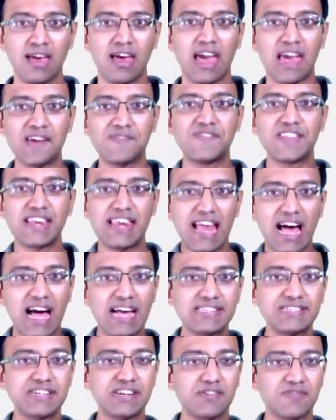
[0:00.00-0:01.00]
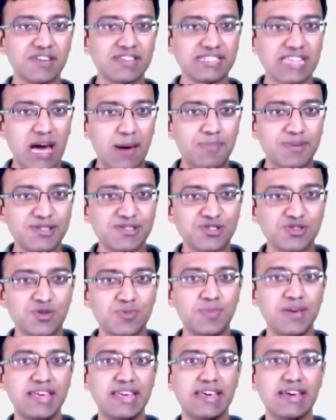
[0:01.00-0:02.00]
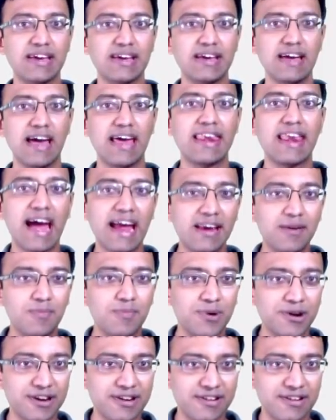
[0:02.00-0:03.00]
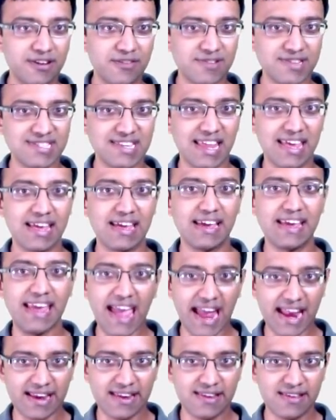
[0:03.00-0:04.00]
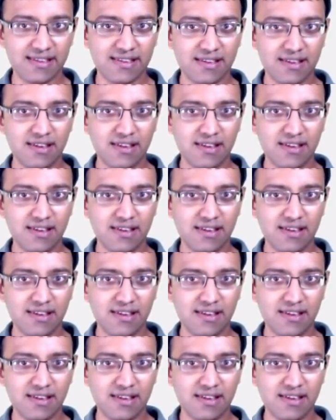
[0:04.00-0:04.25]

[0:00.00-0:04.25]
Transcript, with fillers: If the last request happens to be an idempotent request like a GET,